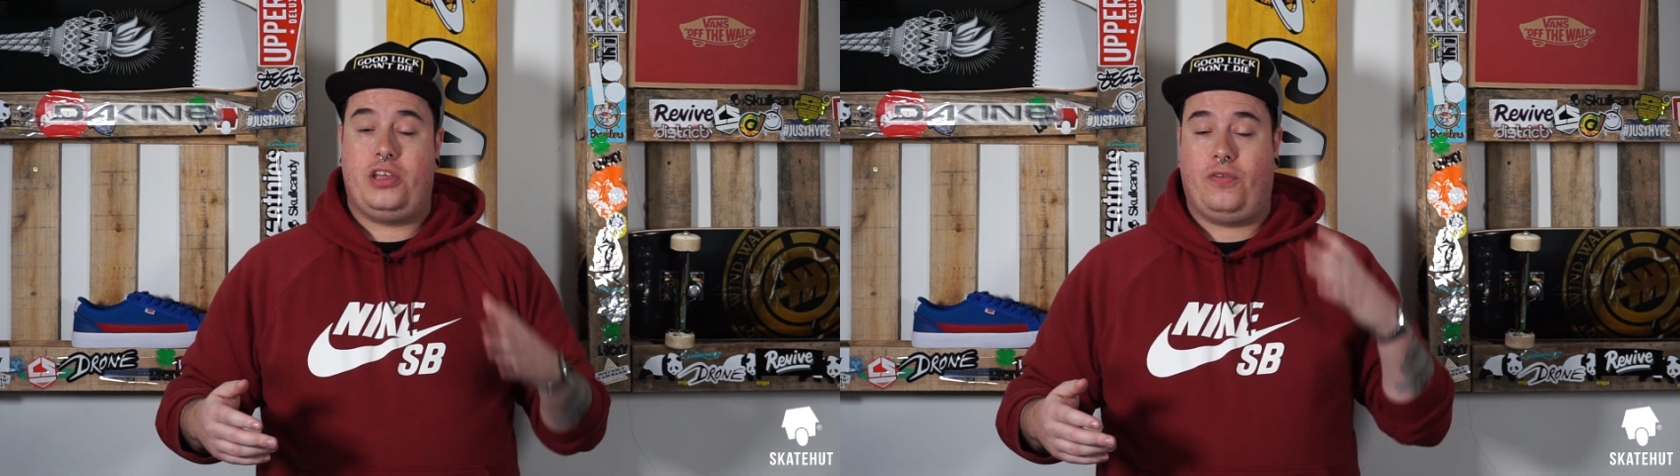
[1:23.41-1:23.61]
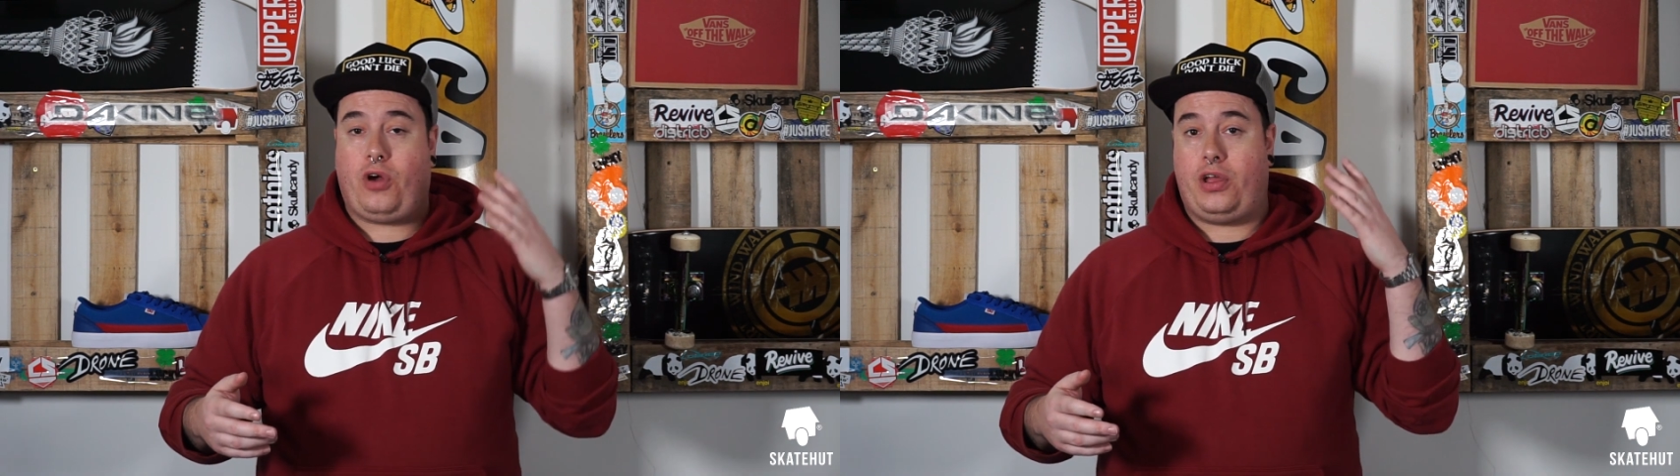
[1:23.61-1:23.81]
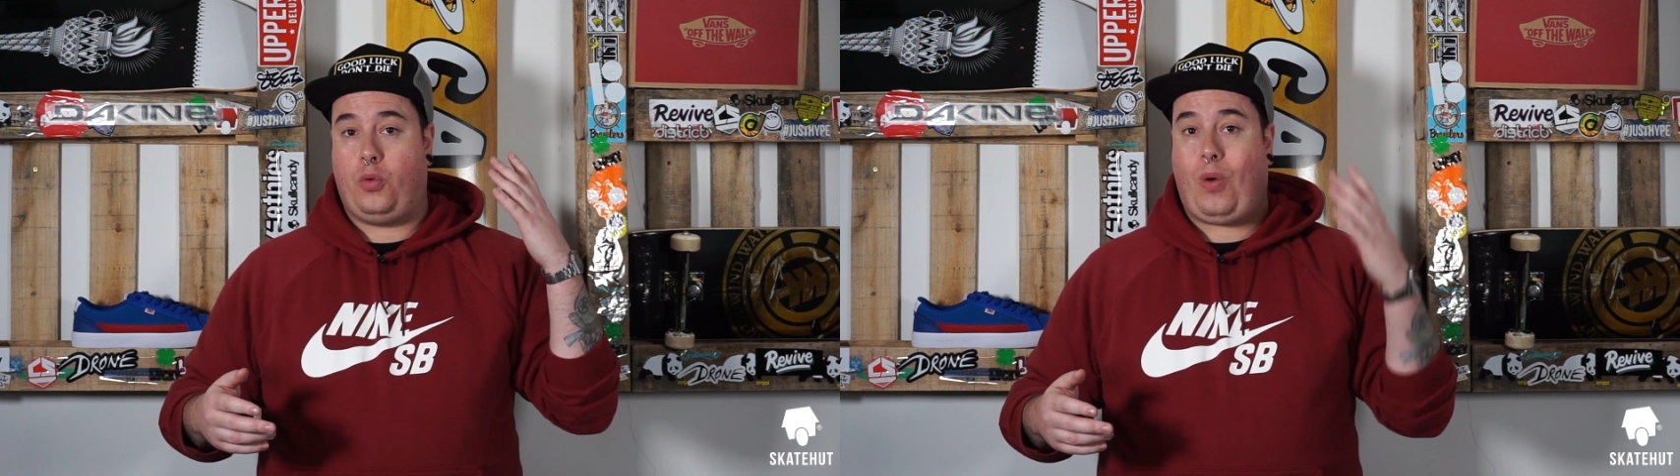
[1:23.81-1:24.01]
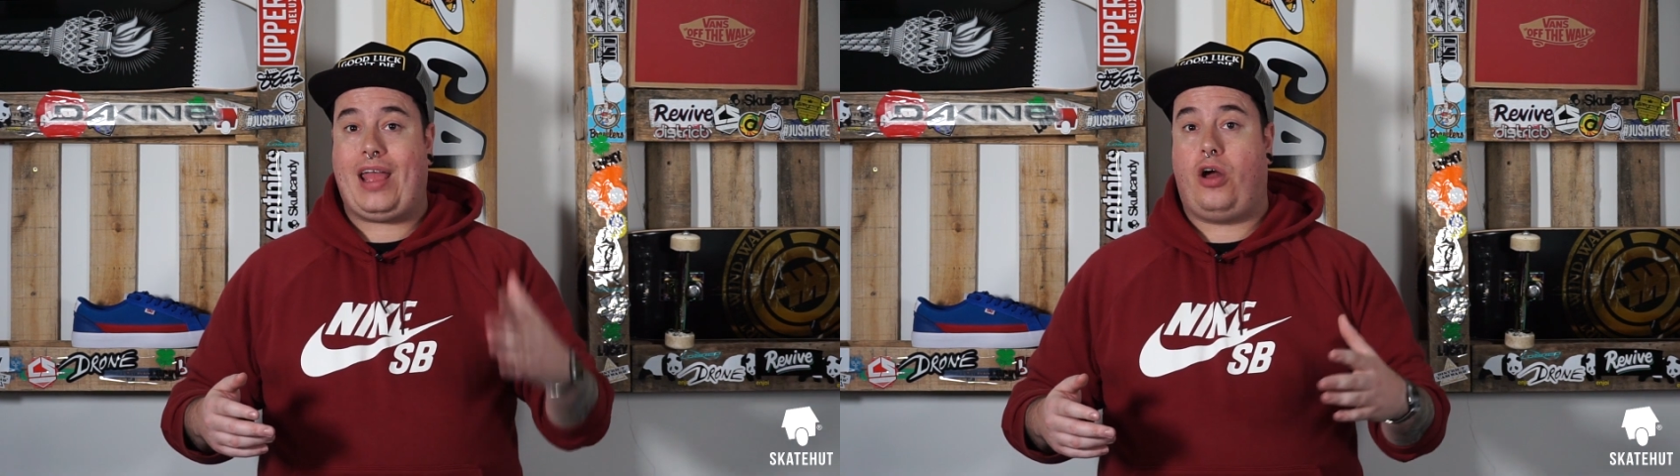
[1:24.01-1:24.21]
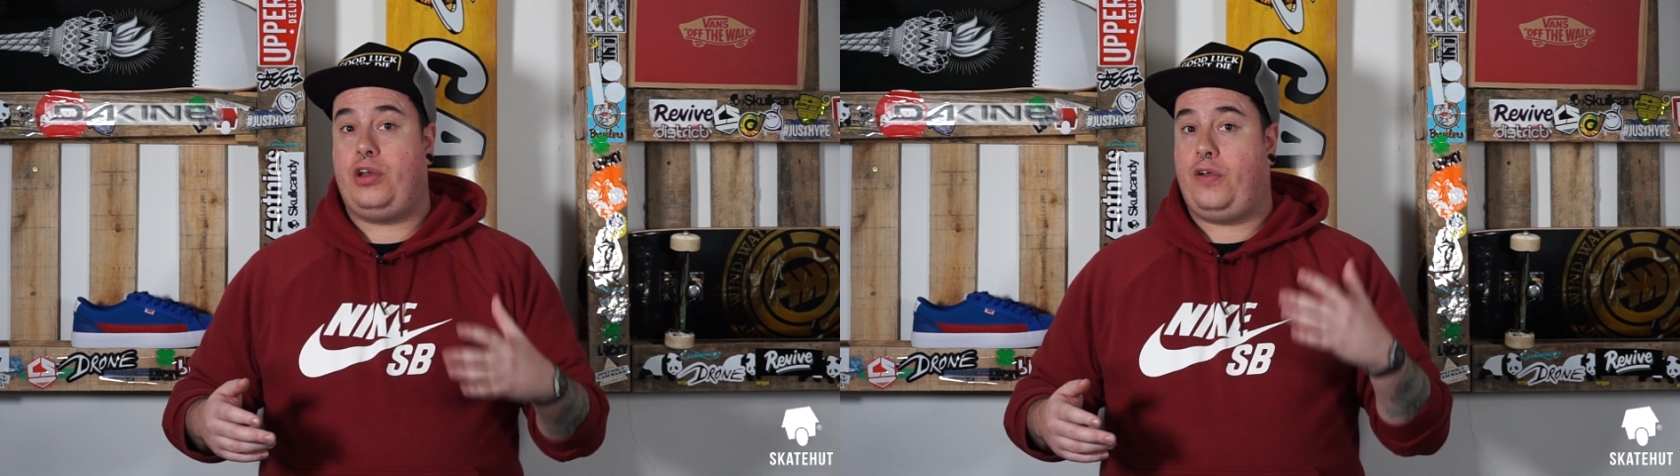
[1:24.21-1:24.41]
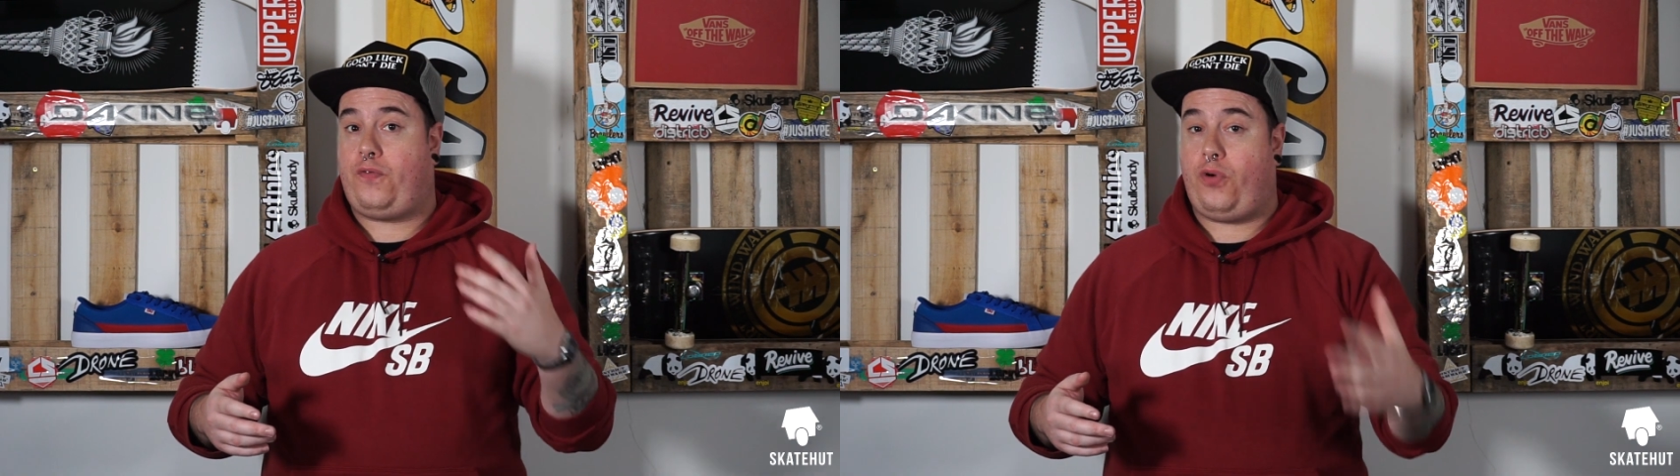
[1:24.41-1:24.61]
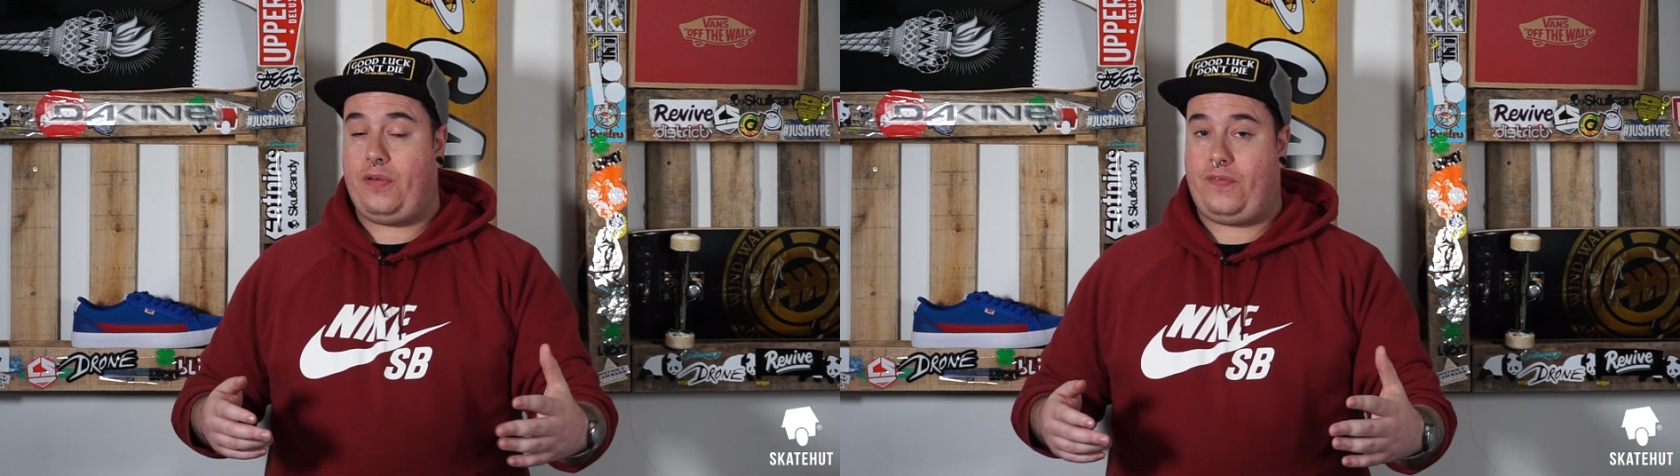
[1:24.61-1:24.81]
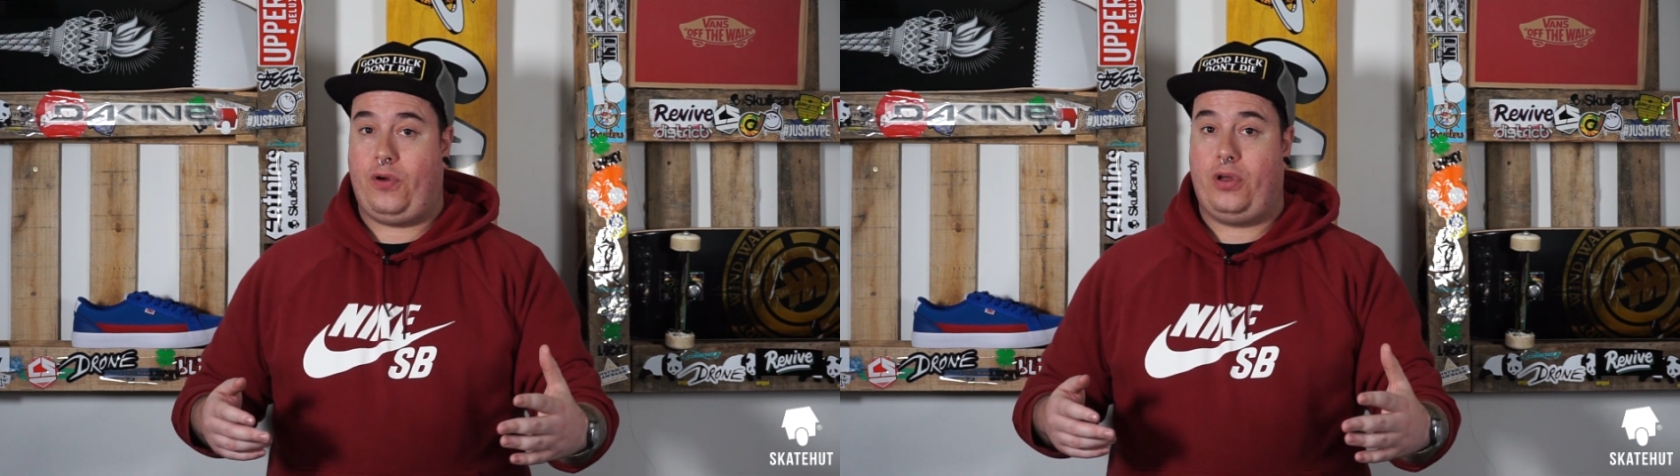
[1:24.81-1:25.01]
you've got your weight on your
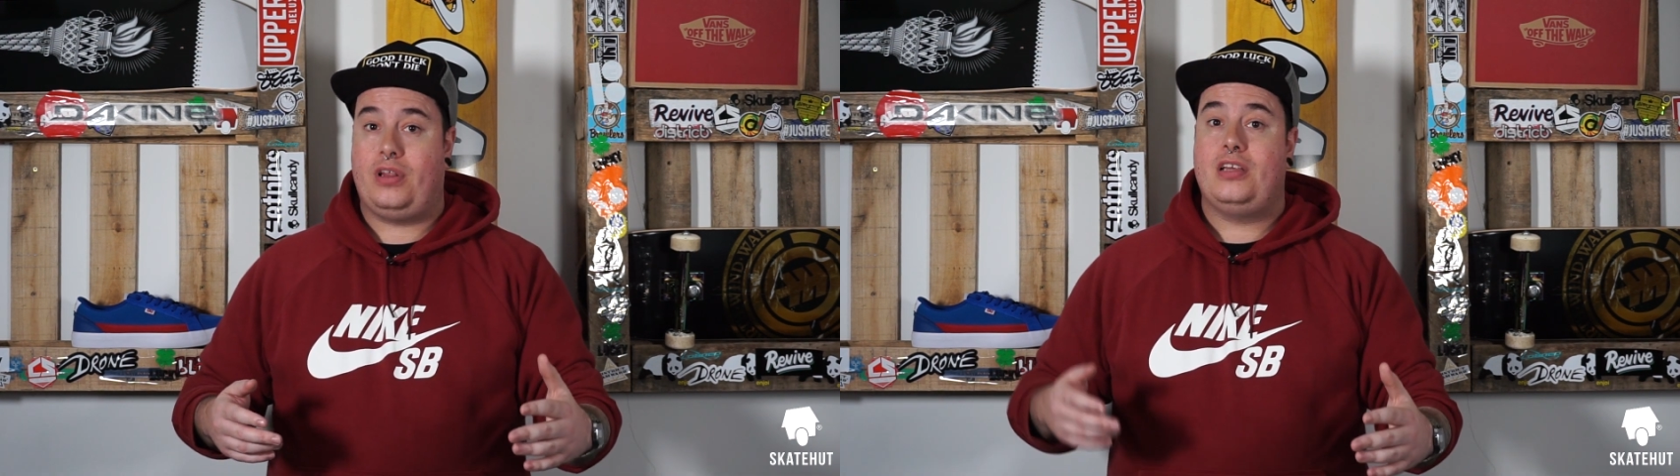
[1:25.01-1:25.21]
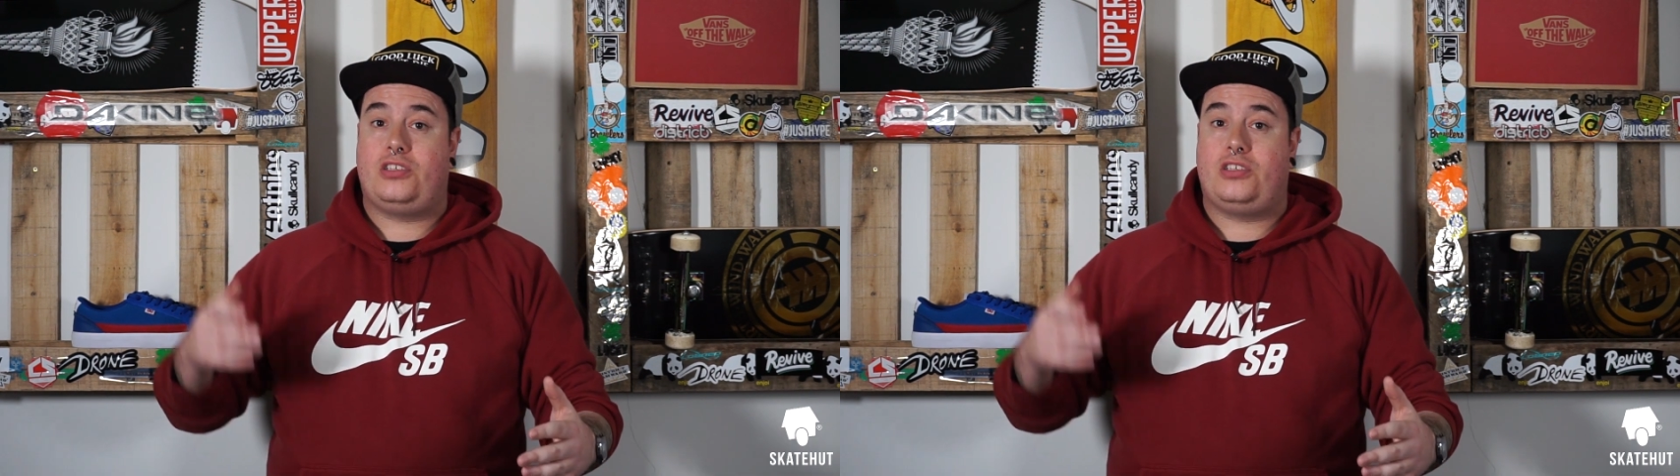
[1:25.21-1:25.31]
front foot